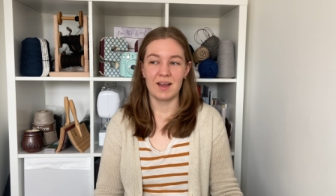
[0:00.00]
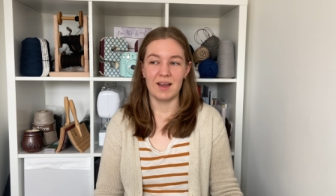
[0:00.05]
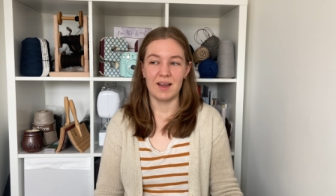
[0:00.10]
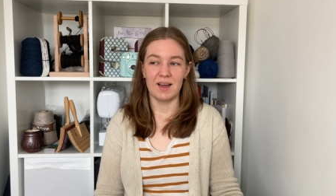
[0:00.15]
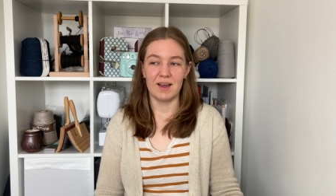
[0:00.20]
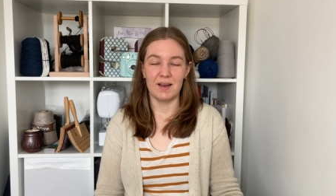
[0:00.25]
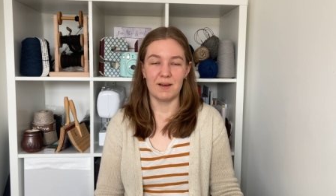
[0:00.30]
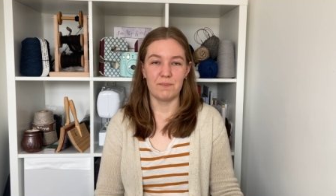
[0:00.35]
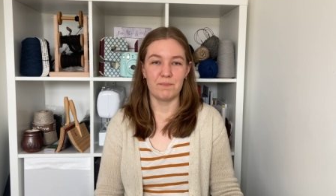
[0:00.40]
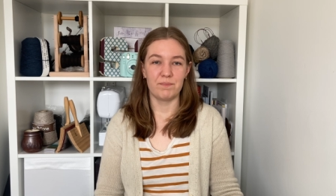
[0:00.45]

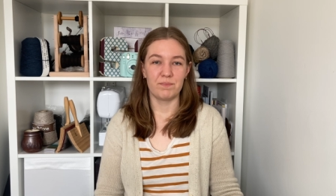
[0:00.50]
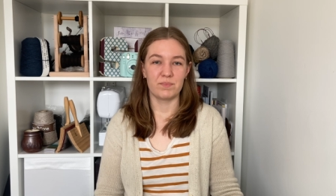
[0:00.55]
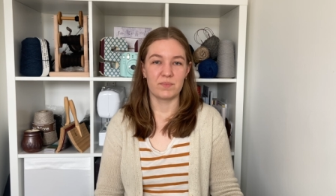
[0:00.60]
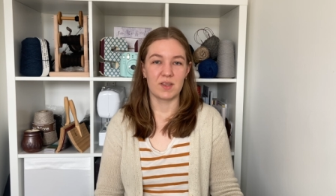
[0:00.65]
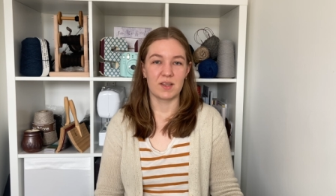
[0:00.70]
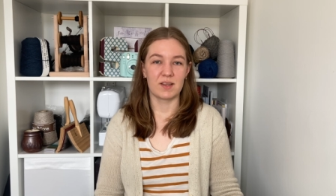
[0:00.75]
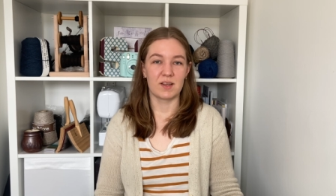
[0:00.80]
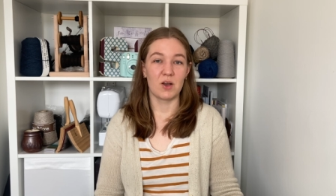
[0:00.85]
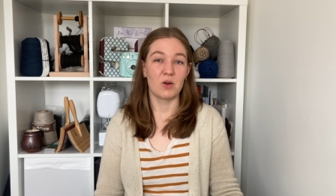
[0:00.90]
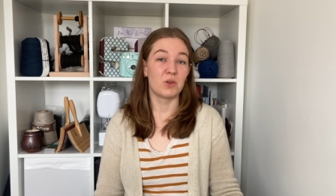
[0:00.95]
And
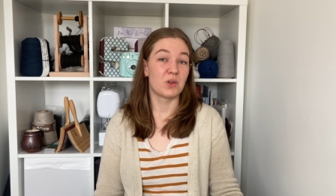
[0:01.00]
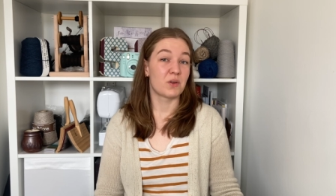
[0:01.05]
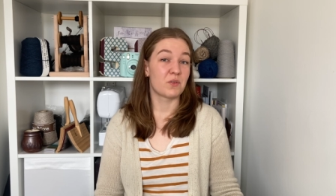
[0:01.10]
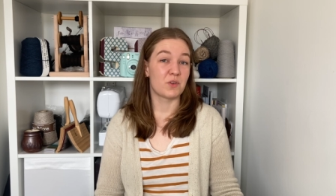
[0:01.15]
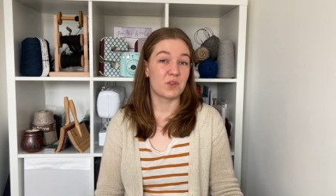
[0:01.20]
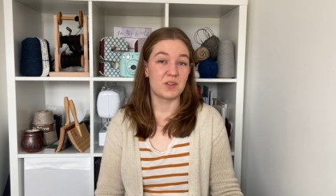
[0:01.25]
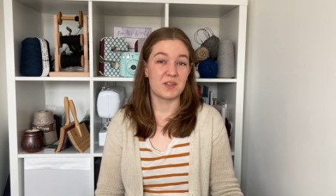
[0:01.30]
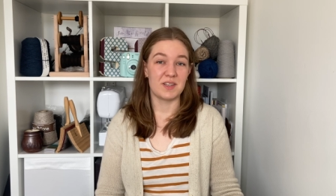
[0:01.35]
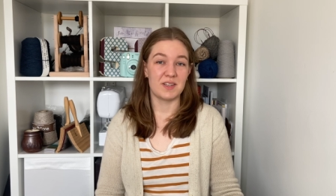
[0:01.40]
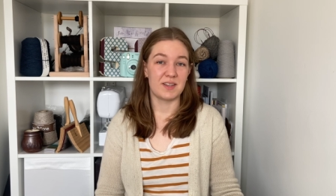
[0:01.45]
go look for
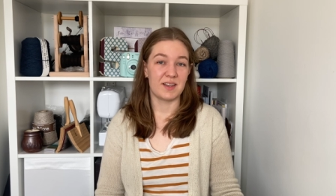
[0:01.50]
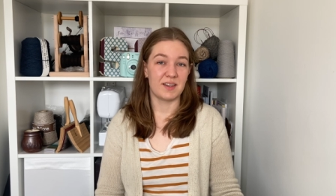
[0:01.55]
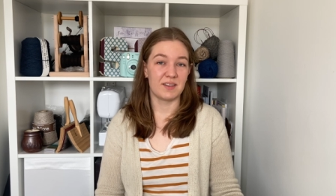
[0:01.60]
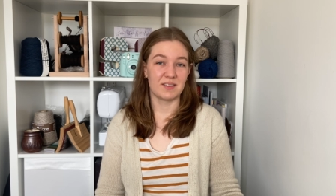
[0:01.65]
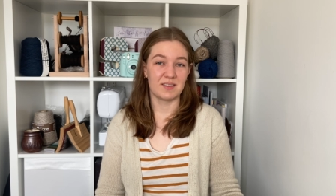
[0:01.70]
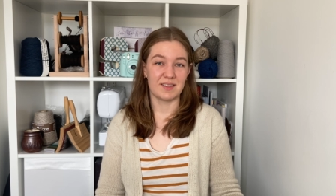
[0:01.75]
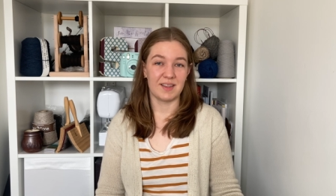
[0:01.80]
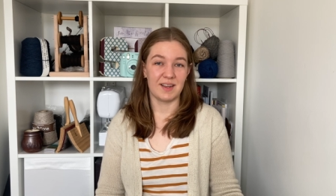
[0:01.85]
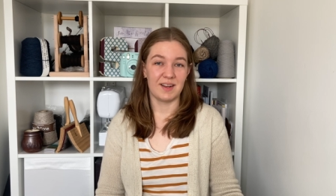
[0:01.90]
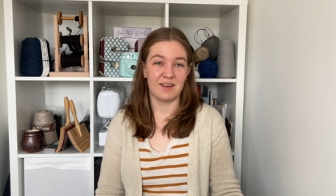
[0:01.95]
the
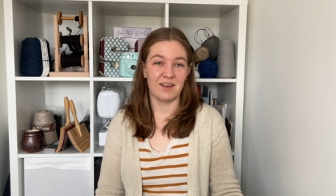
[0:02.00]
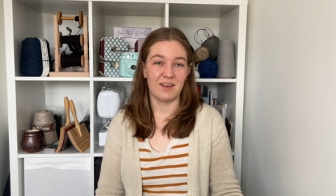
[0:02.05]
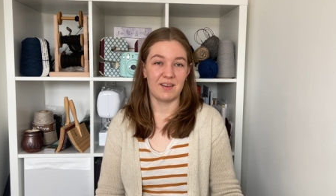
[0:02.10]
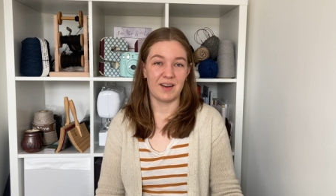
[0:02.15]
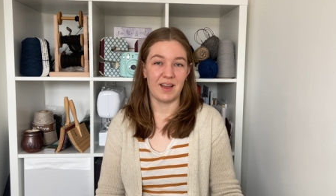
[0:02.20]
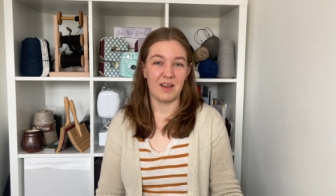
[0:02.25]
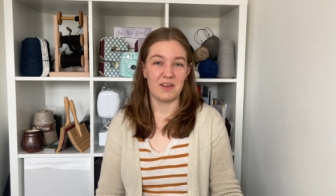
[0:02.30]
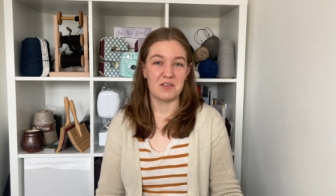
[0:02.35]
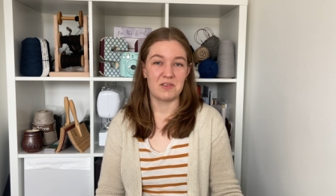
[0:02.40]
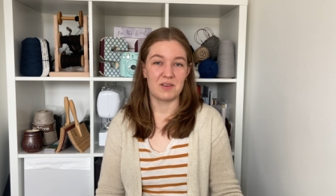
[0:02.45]
details there on
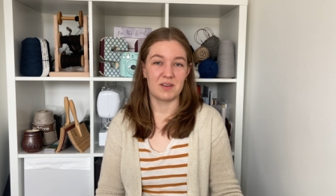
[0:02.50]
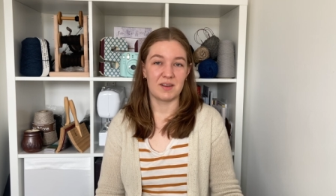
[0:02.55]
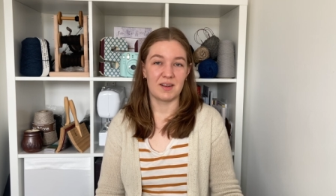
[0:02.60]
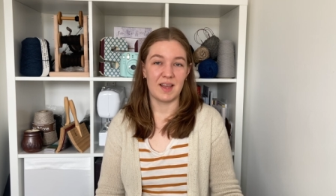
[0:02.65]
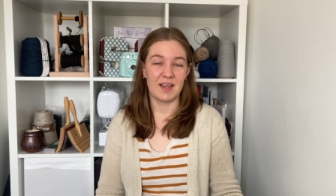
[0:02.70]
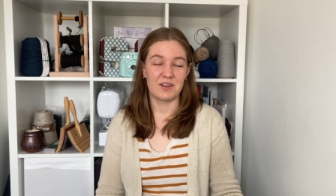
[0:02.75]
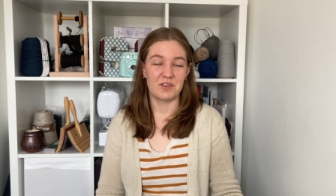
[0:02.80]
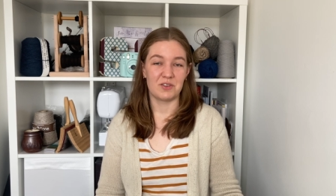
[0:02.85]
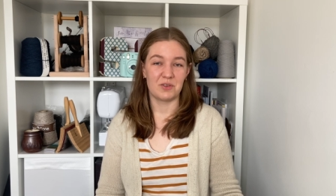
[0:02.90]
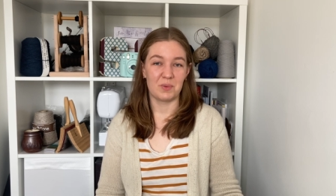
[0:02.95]
how you can
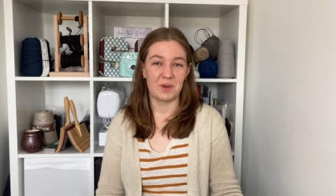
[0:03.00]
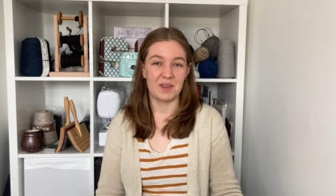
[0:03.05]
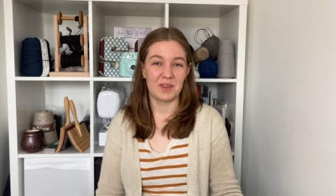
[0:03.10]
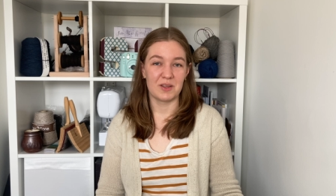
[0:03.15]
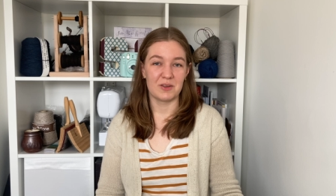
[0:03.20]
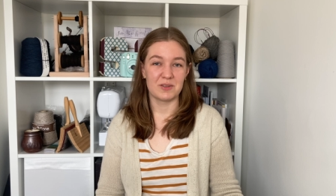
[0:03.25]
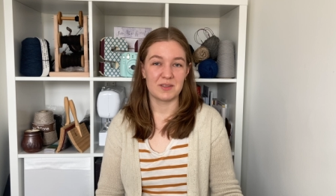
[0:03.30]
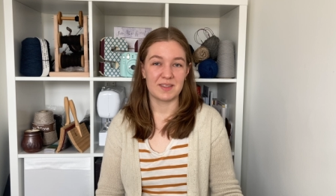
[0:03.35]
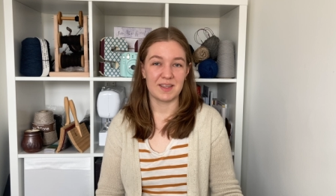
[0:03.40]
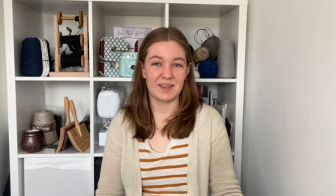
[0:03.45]
enter to win
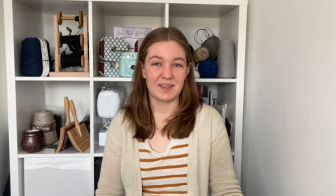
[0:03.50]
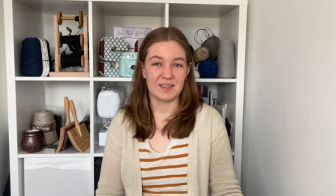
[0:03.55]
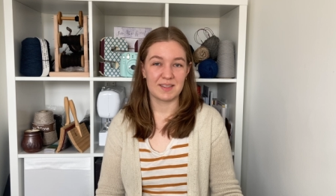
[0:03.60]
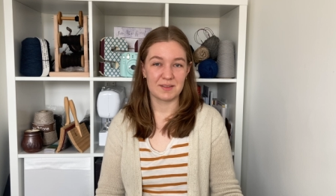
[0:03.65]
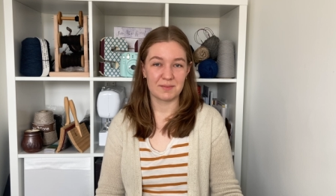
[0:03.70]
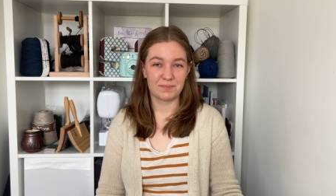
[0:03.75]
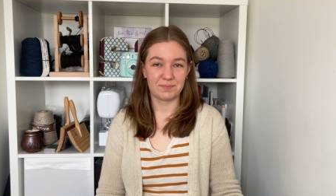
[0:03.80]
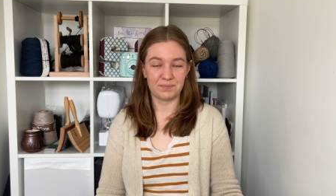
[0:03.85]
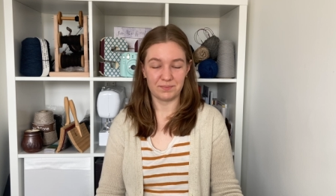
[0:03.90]
those things.